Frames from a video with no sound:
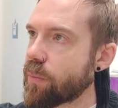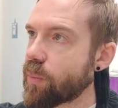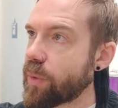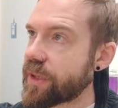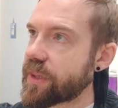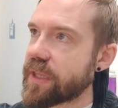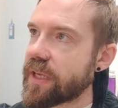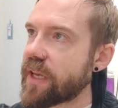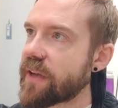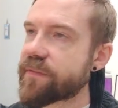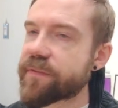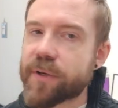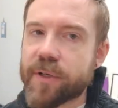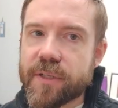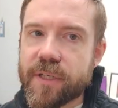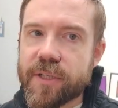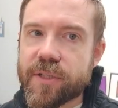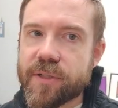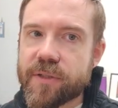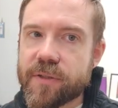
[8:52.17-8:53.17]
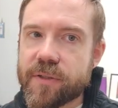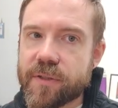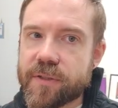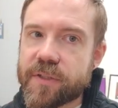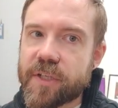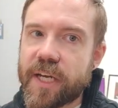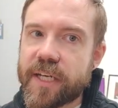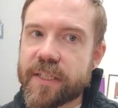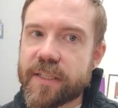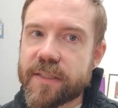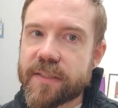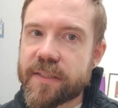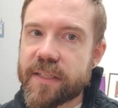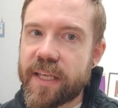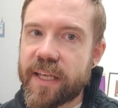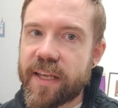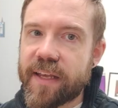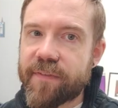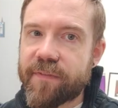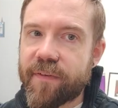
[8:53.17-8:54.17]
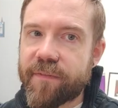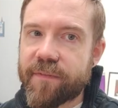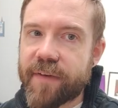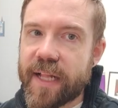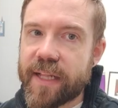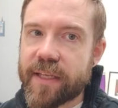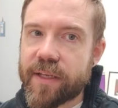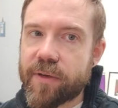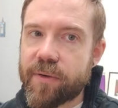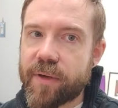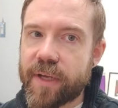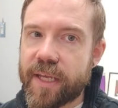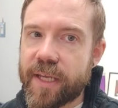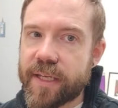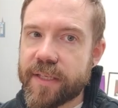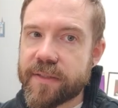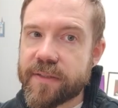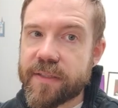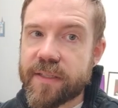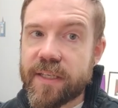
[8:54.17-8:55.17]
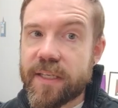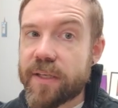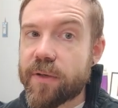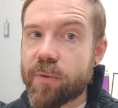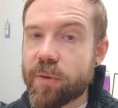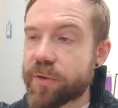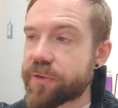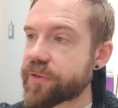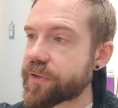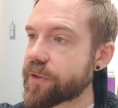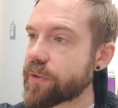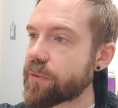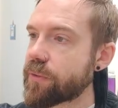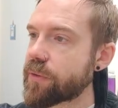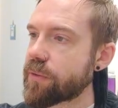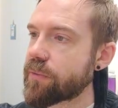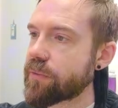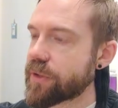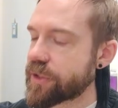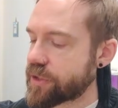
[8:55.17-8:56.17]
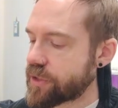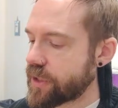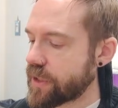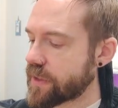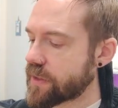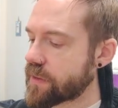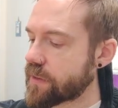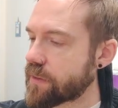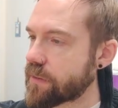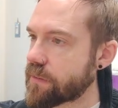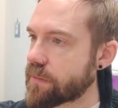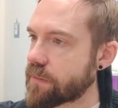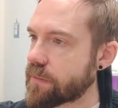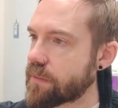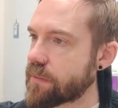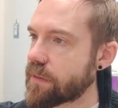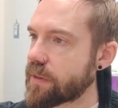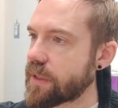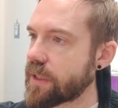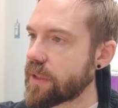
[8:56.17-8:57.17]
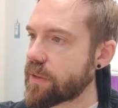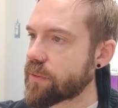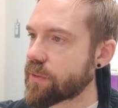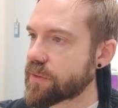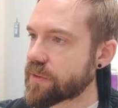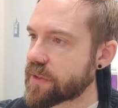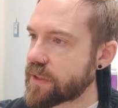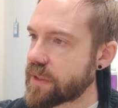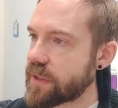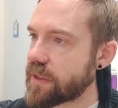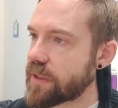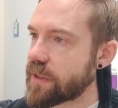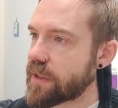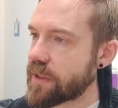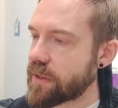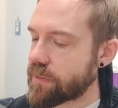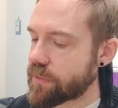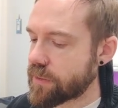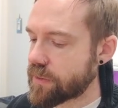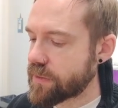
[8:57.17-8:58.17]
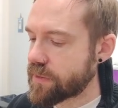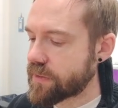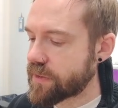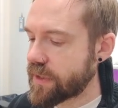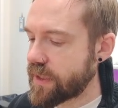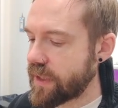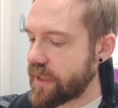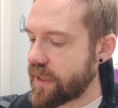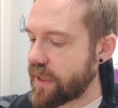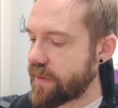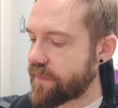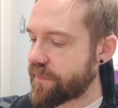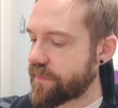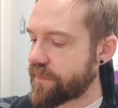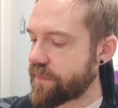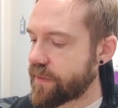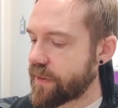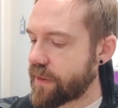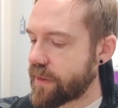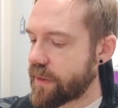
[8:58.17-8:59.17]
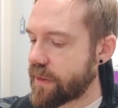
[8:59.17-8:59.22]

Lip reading: with the if conditions, you're checking to see if a value is equal to, which is equals if